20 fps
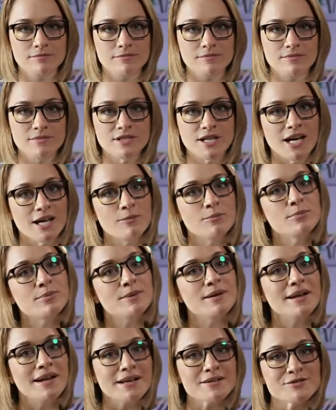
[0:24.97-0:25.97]
type
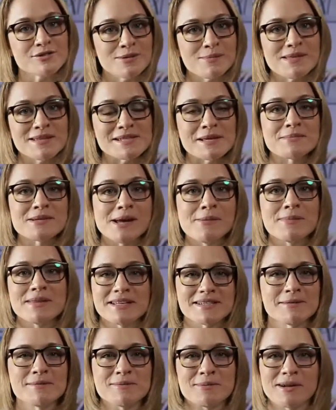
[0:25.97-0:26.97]
and answer them at the same time. But that
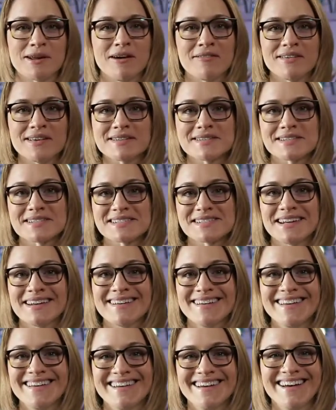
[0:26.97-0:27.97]
seems pretty obvious, doesn't
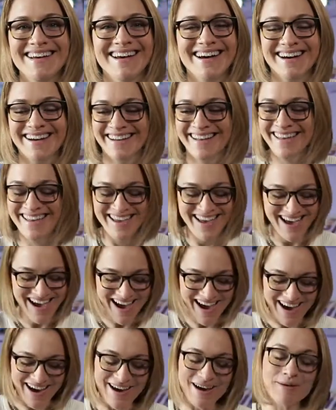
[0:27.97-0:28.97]
it?
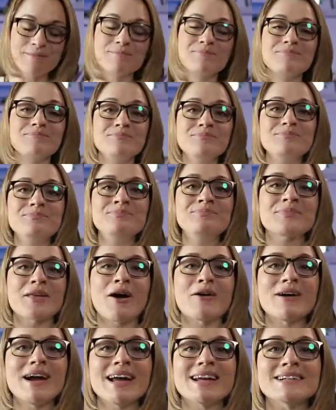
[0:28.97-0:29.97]
All
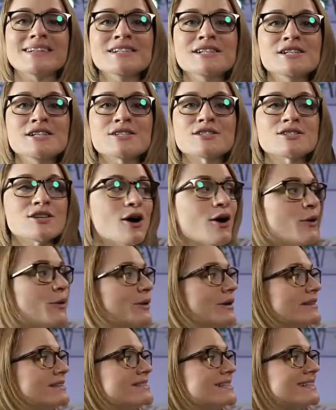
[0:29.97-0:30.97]
right.
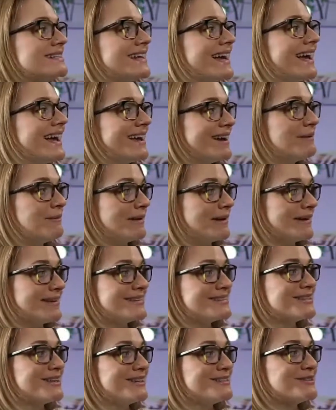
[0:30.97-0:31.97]
So today,
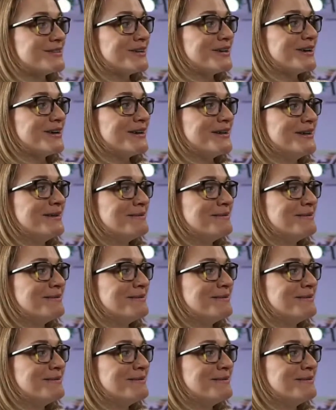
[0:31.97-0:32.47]
it's looking good.